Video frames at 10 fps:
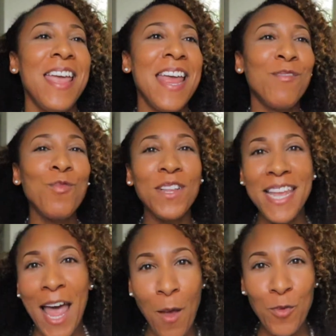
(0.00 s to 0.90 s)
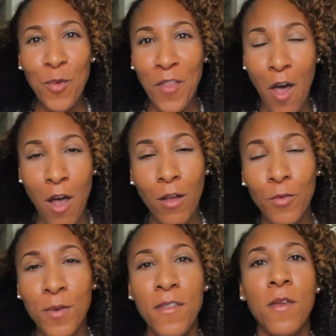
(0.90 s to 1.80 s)
It really helps with the
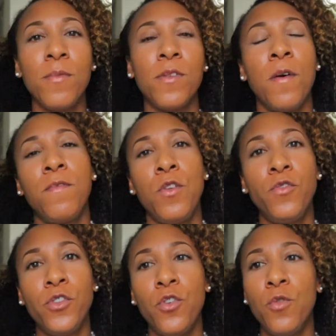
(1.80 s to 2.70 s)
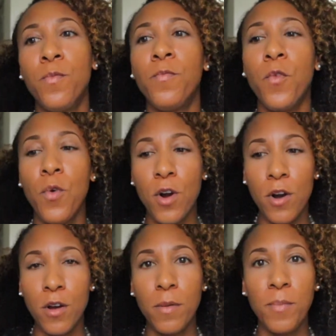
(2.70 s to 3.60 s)
algorithms of YouTube for